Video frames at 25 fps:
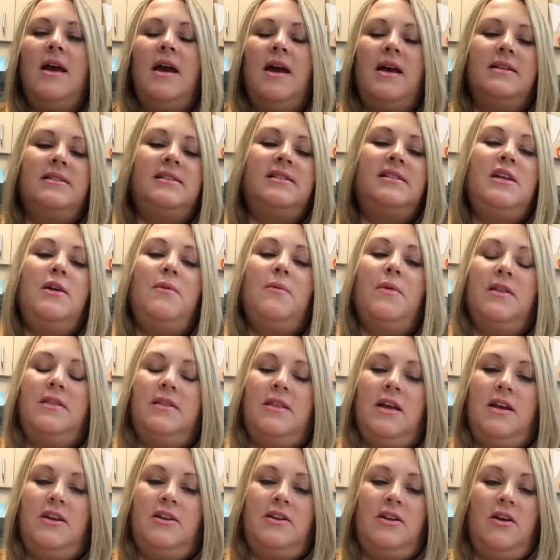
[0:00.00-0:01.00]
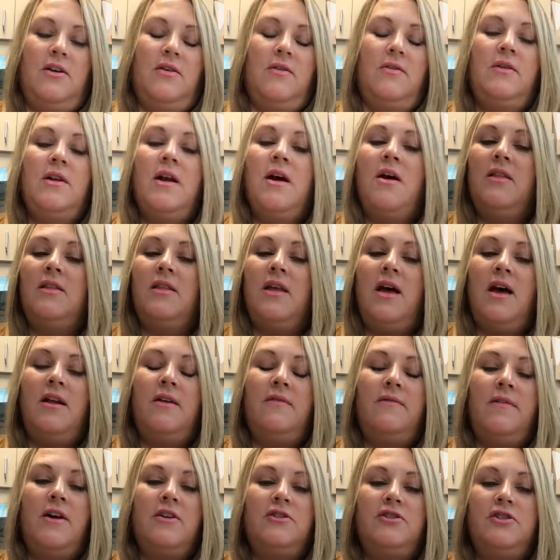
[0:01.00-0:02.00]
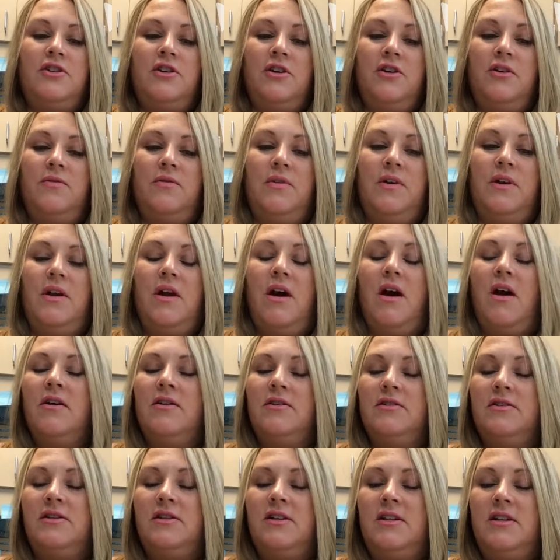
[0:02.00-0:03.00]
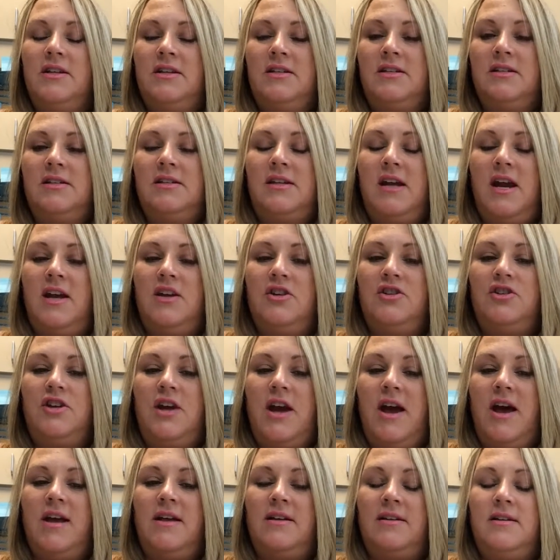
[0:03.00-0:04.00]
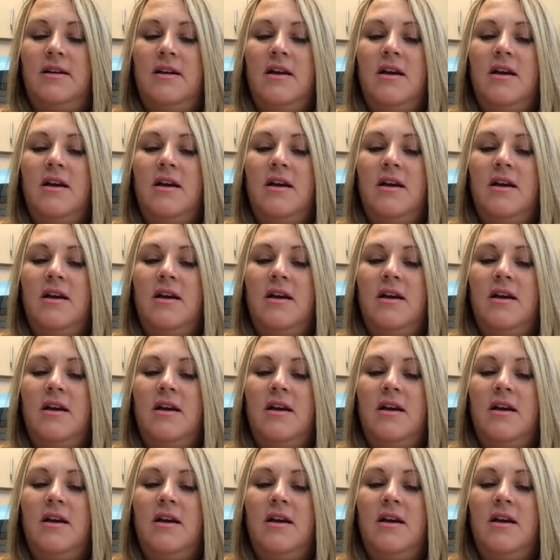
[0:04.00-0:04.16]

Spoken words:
and see what they do. Now, a lot of our children aren't to this stage yet.